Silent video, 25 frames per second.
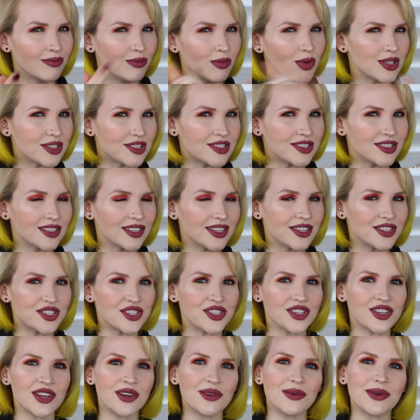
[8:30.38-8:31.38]
wants to let
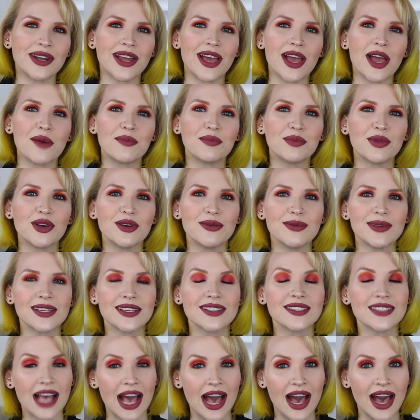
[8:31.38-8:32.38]
you know when I upload
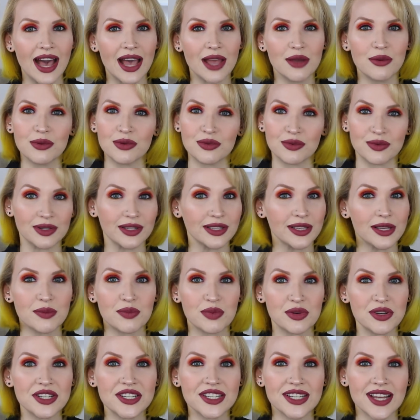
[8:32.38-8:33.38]
because I would really
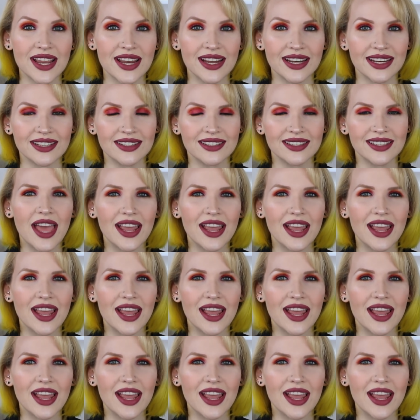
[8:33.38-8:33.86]
appreciate it.